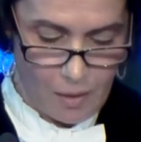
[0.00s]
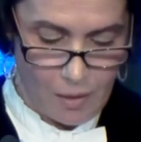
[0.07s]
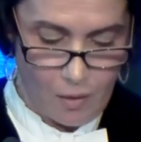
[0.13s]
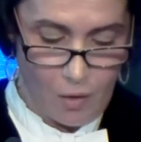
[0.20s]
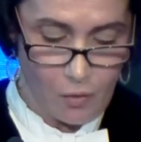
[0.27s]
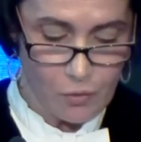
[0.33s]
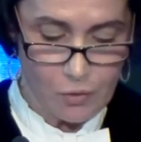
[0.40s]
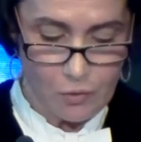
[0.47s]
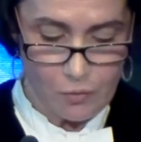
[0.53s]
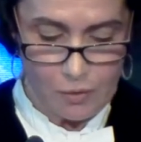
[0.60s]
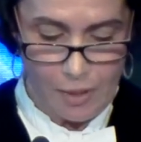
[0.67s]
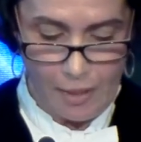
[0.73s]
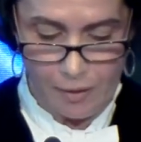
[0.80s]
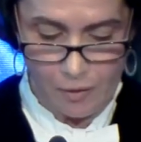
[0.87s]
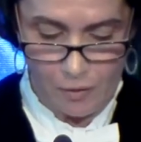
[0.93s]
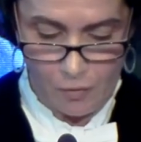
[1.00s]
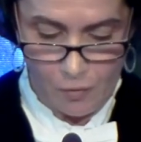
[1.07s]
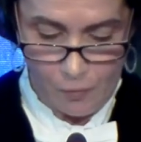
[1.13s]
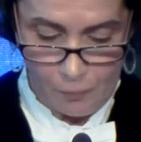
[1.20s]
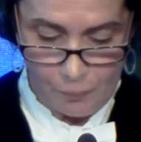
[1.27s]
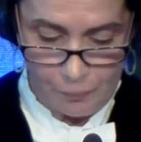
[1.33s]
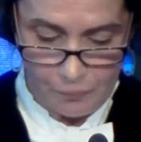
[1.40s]
Also thank
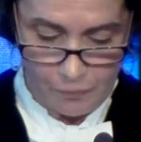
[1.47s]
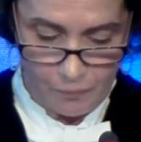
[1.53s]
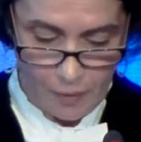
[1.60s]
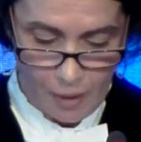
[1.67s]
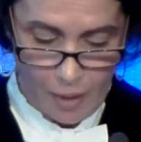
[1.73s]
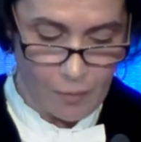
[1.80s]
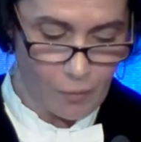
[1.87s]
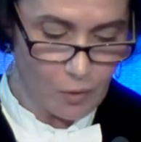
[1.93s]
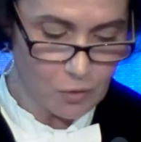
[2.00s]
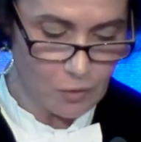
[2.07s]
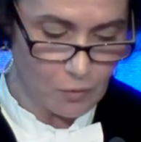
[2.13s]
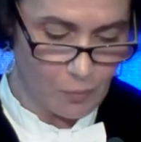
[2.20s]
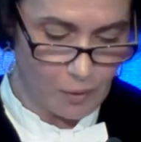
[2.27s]
you, I also